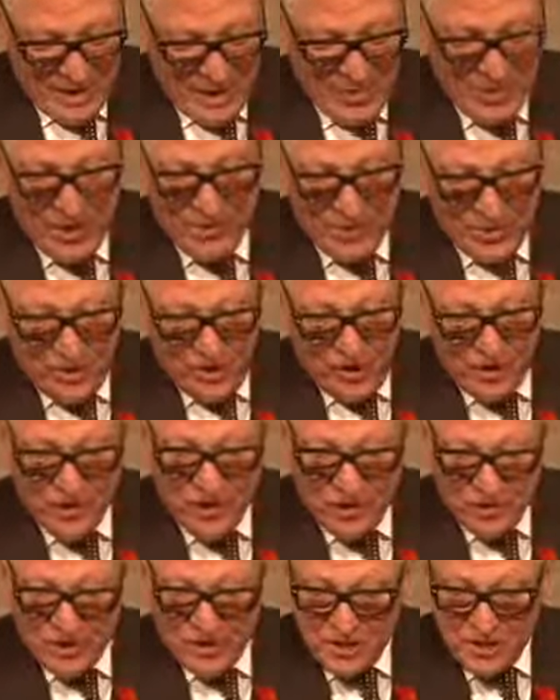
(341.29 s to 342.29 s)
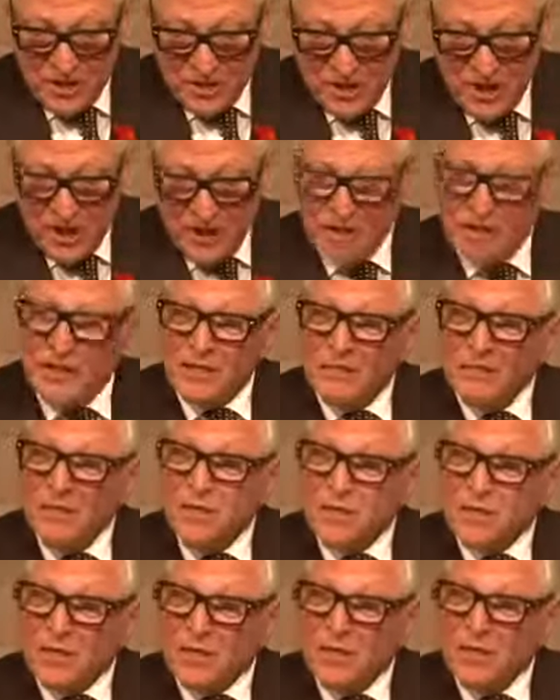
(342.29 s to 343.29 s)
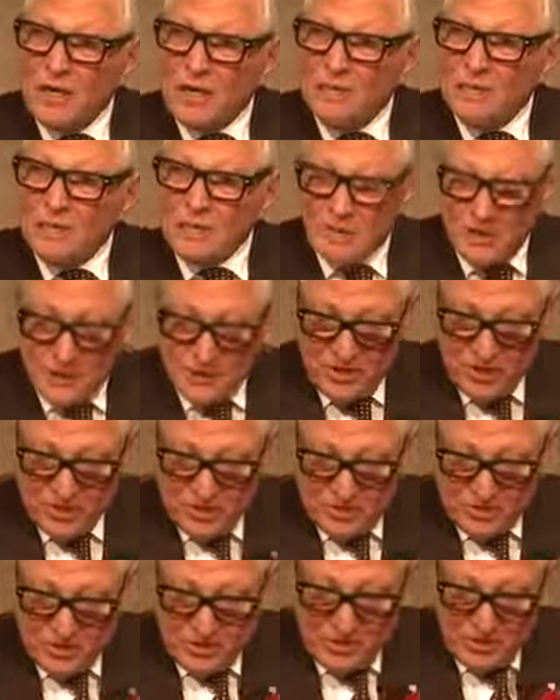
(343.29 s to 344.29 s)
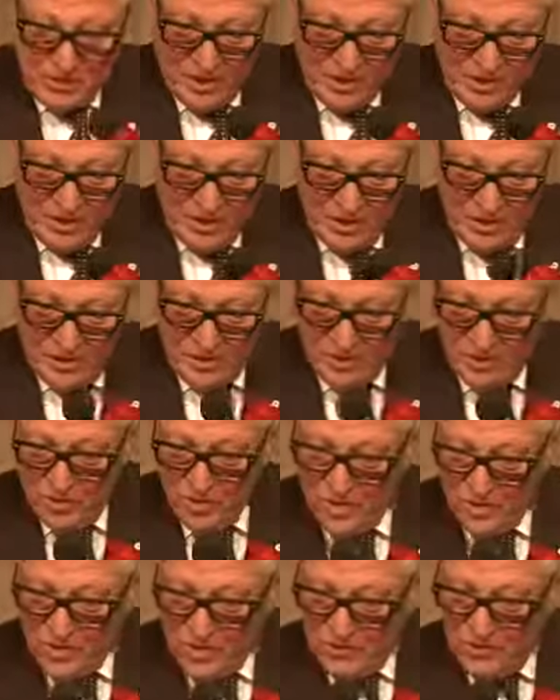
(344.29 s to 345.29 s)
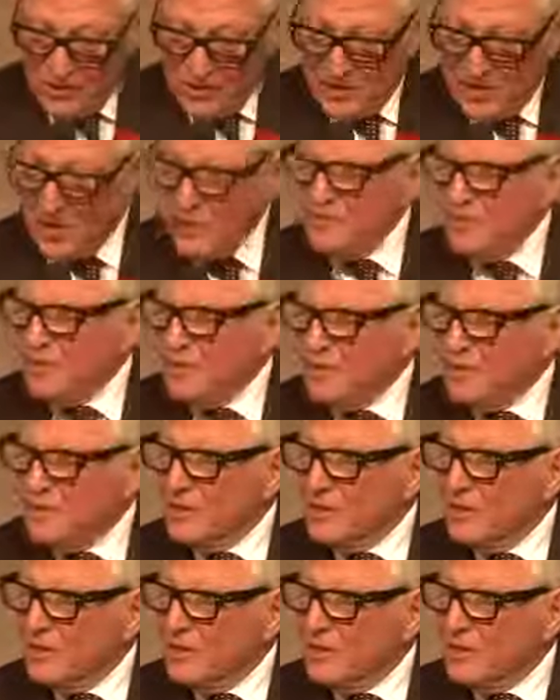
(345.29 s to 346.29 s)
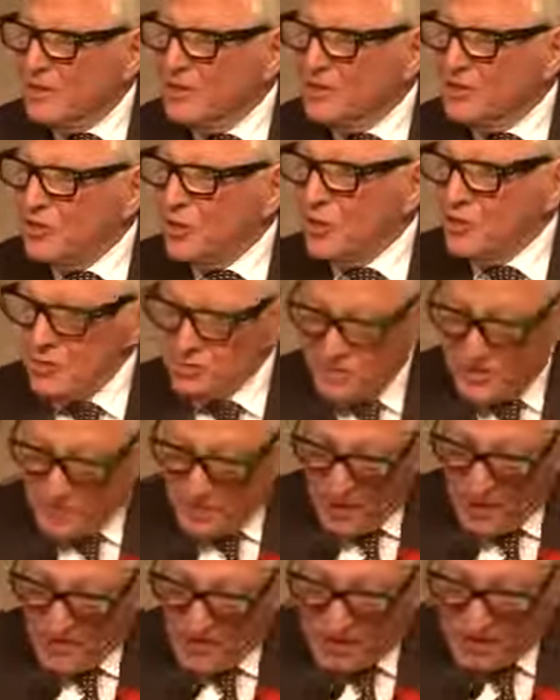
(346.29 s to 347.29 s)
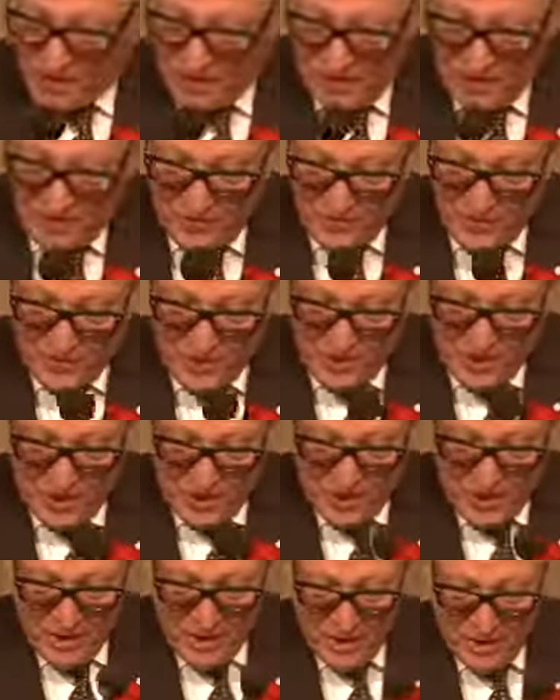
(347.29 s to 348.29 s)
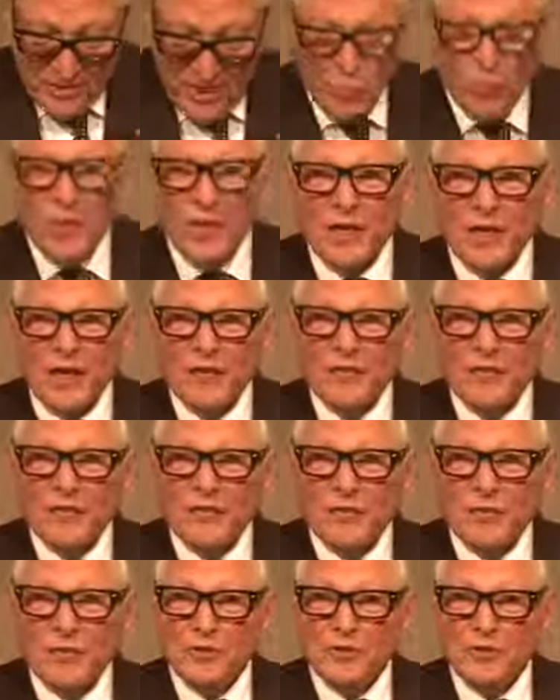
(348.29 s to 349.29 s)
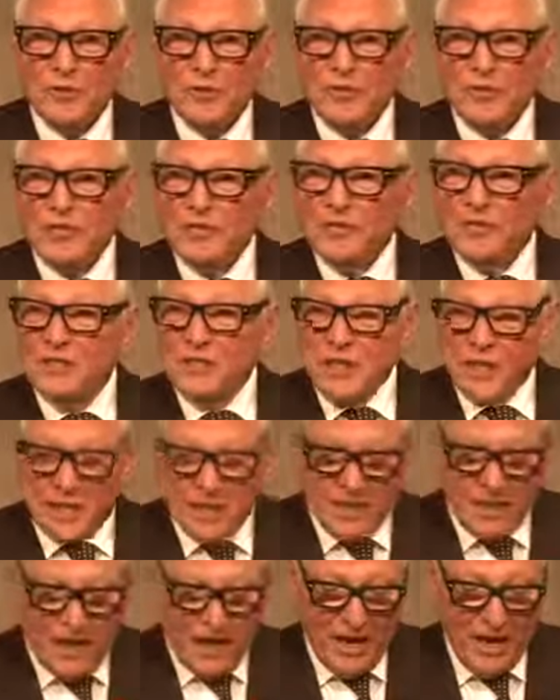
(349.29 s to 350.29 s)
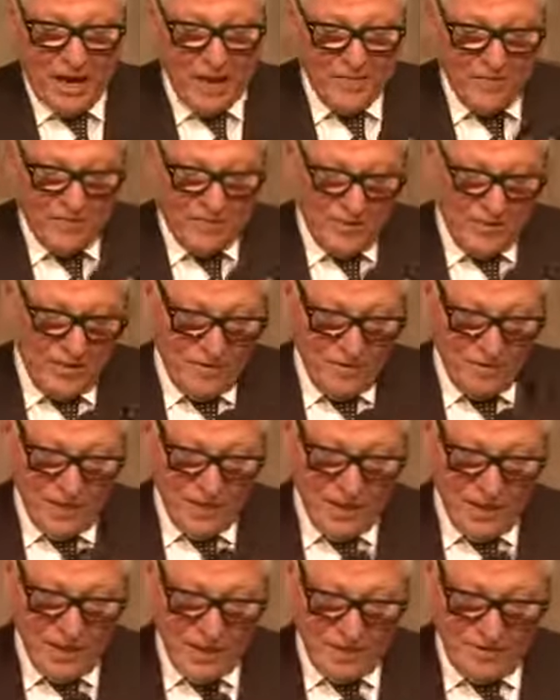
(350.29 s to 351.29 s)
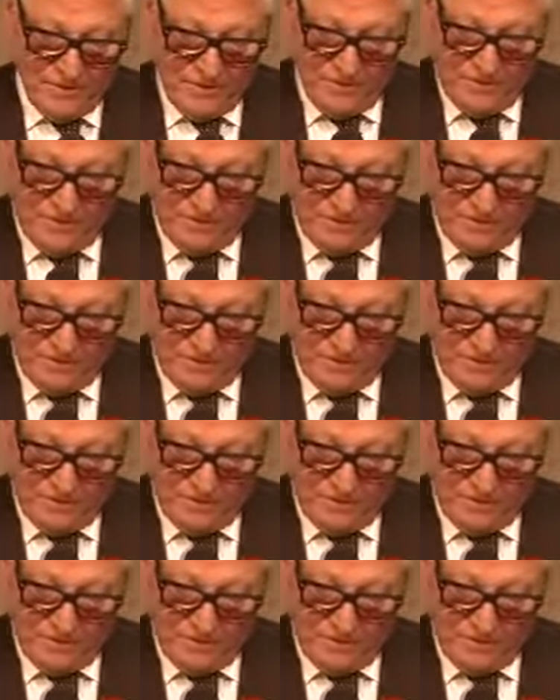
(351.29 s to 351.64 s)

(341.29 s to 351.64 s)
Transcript: However, I just decided it was time to consider doing something different and chose public service for what I refer to as the second half of my life.